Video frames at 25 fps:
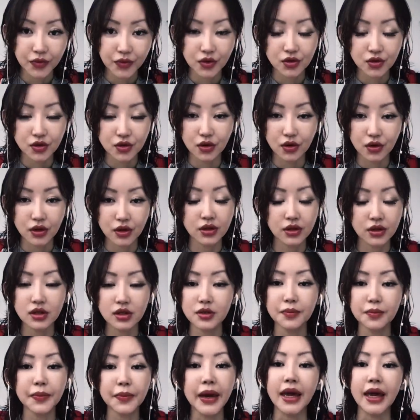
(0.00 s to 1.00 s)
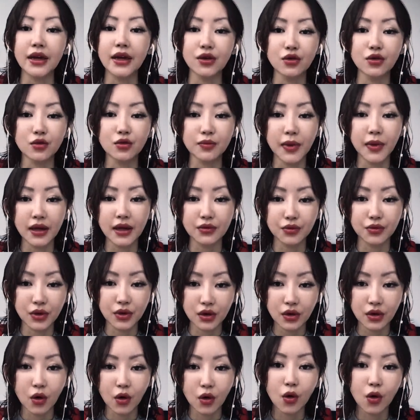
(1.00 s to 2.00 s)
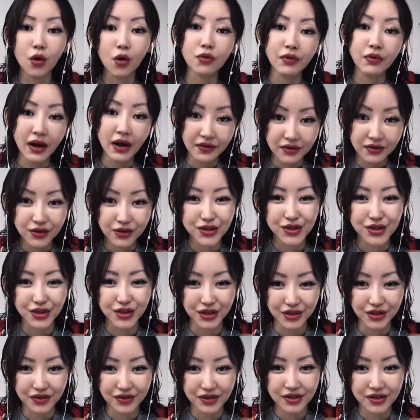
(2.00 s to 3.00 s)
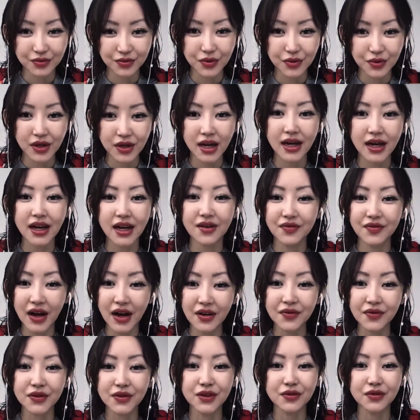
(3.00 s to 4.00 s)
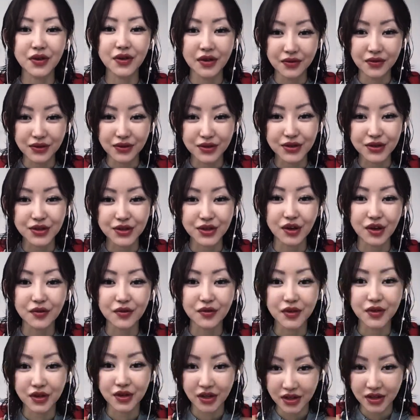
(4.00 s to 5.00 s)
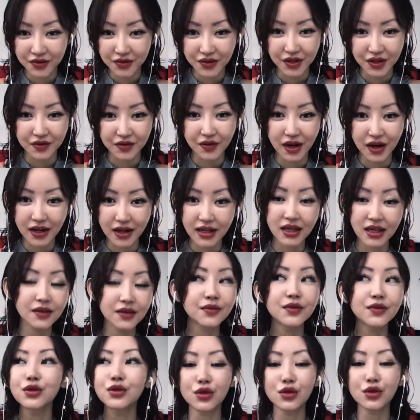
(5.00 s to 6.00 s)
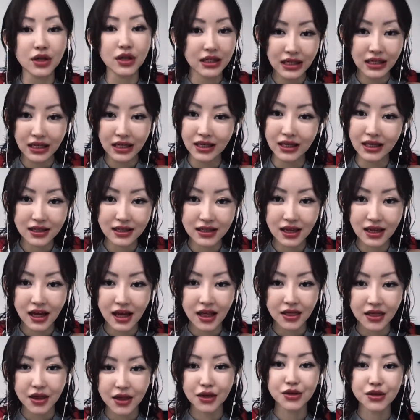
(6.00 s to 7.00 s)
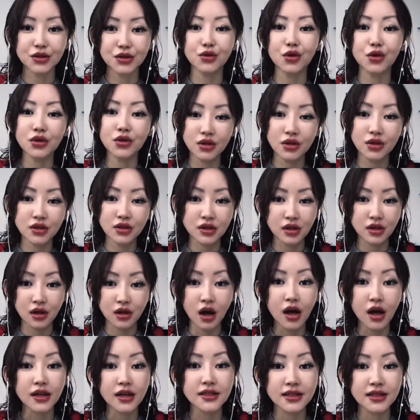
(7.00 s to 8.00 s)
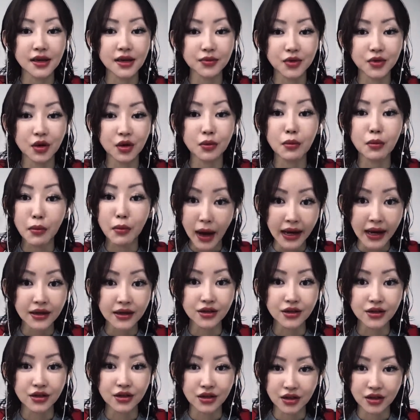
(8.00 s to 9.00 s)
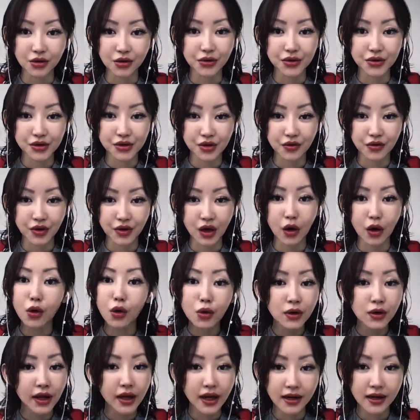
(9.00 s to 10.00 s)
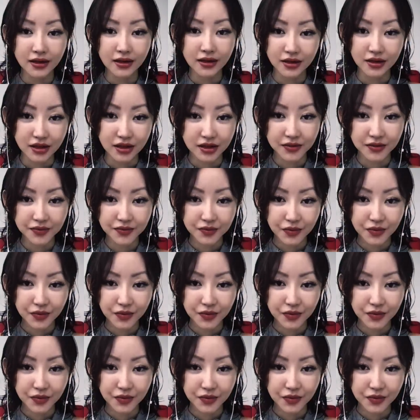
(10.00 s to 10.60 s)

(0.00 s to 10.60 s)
So it doesn't pay you, but we all revolutionaries, we gotta fight for the revolution of the country, right? Even your kids, there's no such a concept of minor in North Korea or elder.